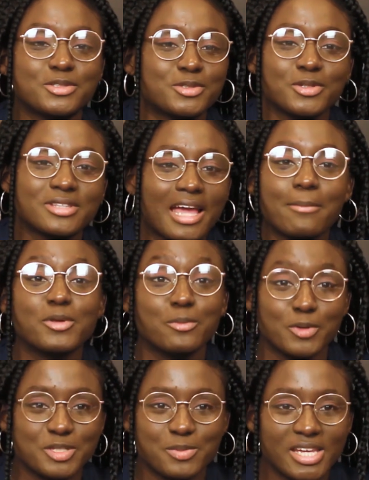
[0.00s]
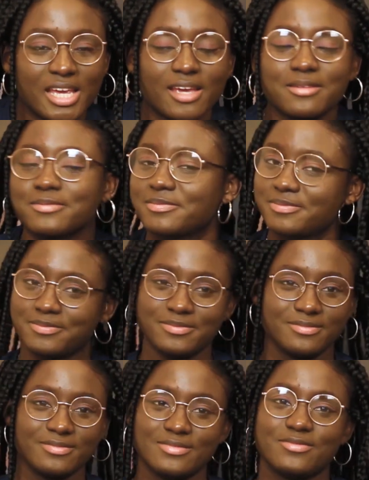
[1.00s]
sister time you must be here.
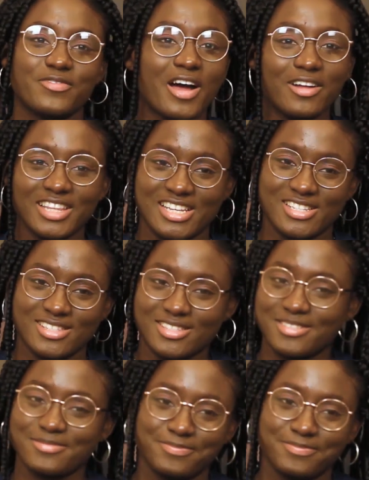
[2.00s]
Violence.